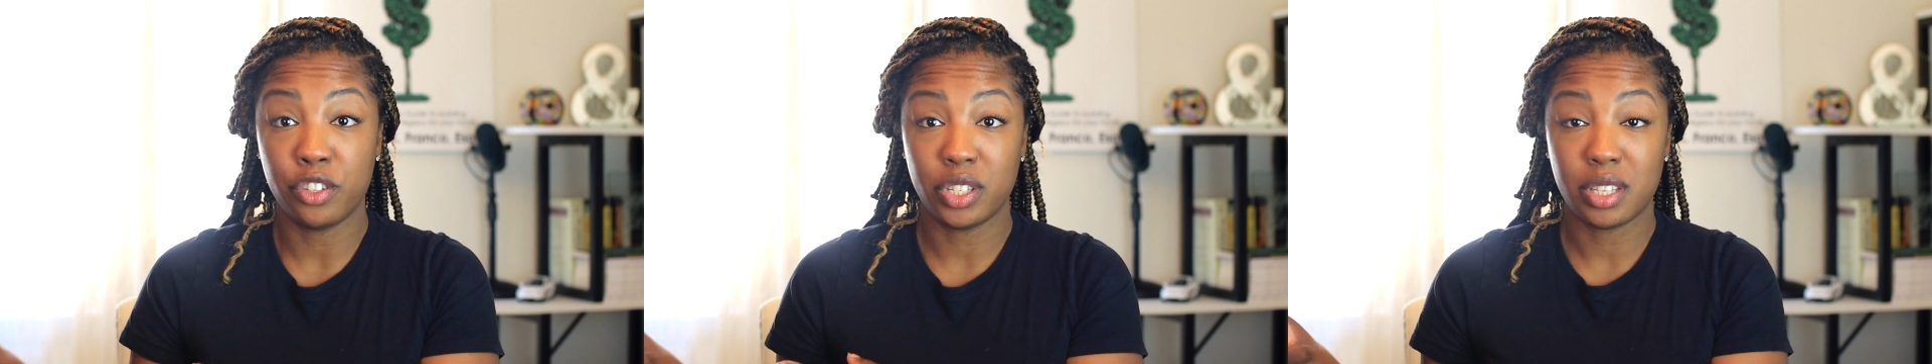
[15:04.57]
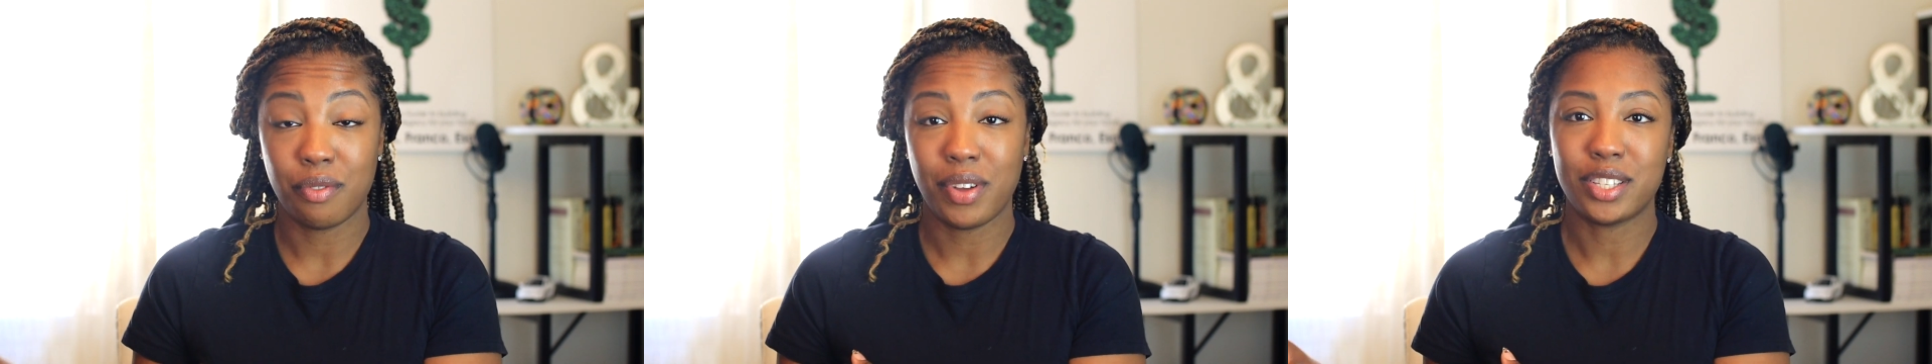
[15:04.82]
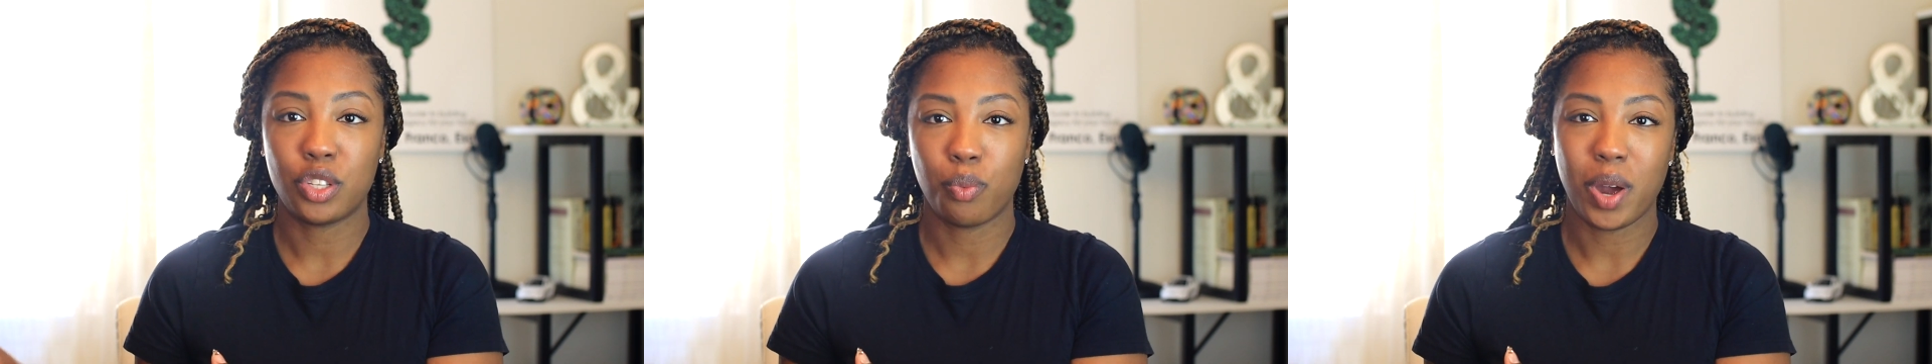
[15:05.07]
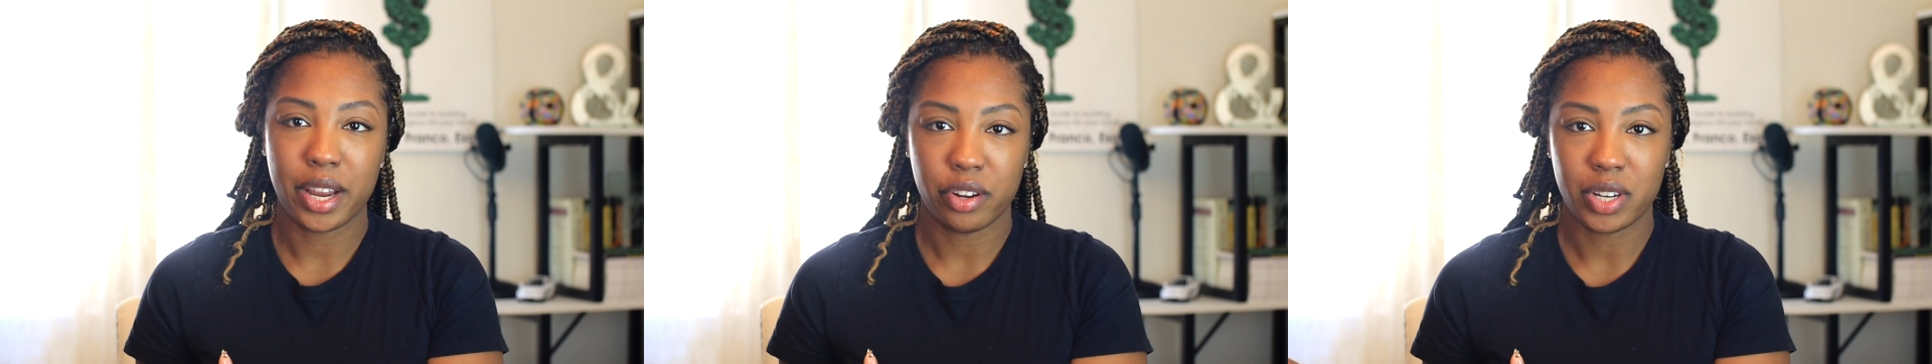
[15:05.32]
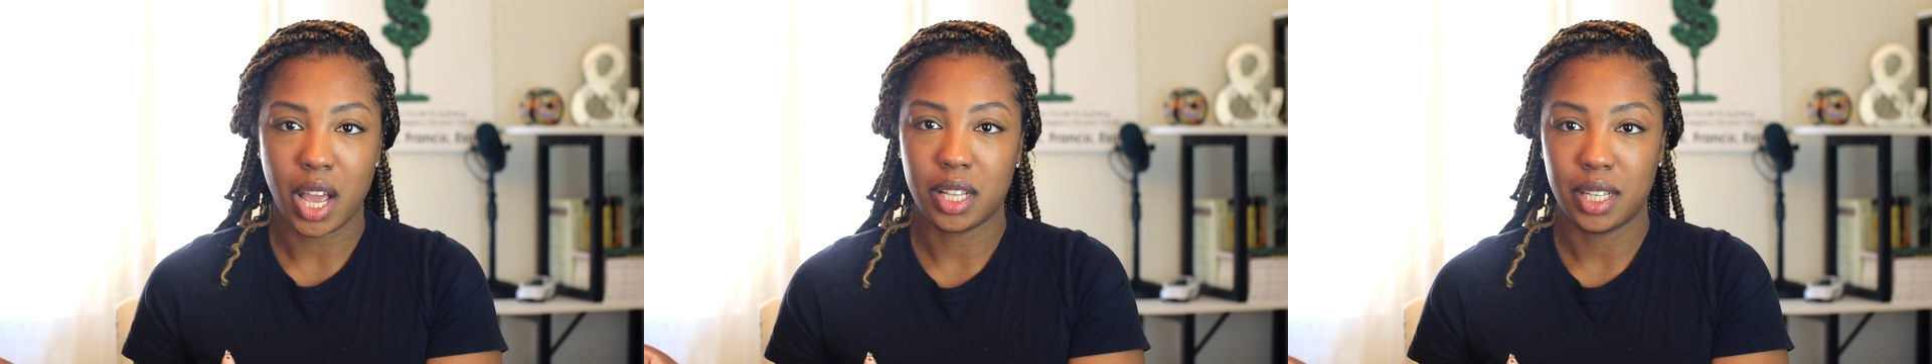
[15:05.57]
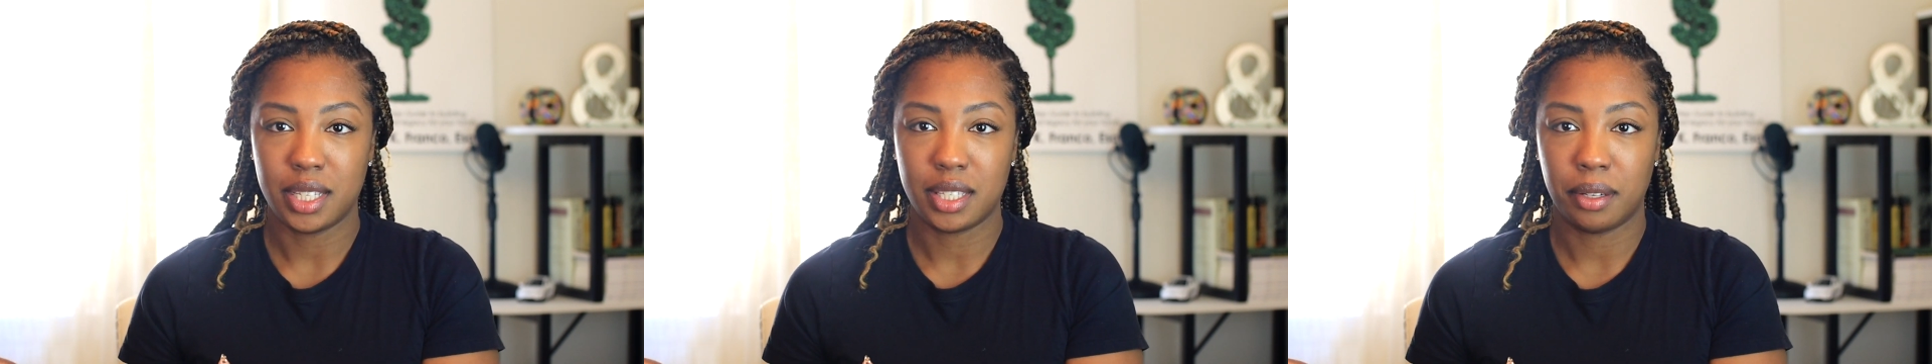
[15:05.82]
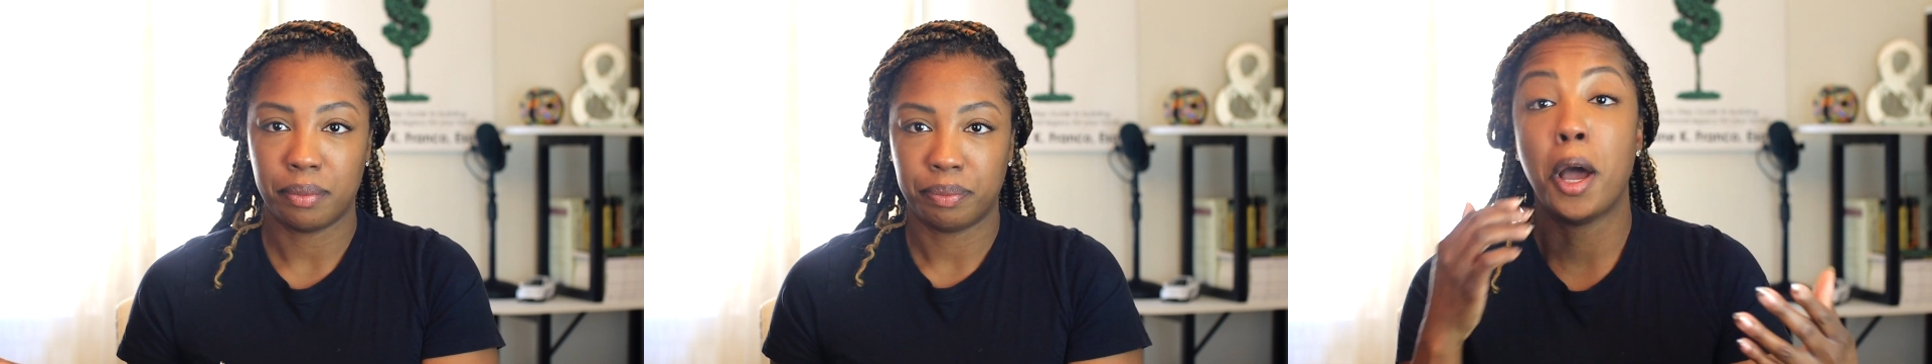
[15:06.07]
yourself as to why you're not lazy.